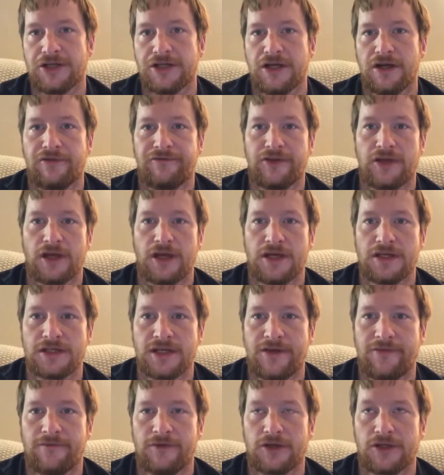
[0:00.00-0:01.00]
Now if you guys
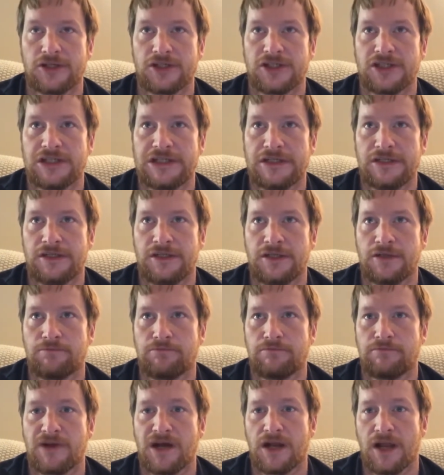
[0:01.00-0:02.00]
haven't seen
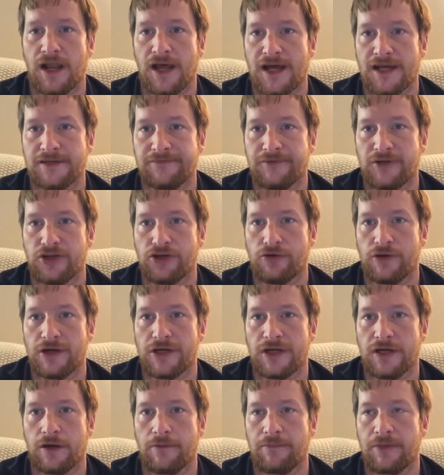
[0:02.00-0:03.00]
my last video I
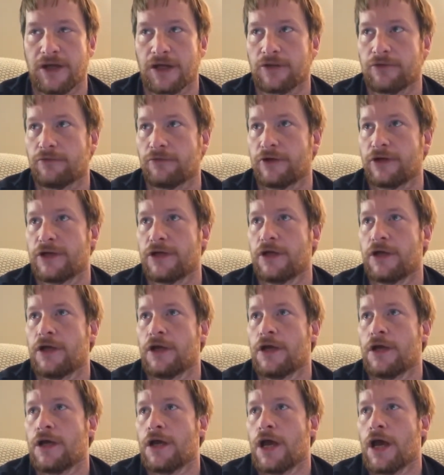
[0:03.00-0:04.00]
did on pick 3,
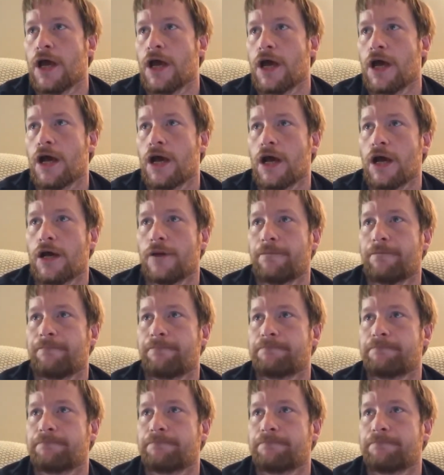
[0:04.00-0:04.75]
I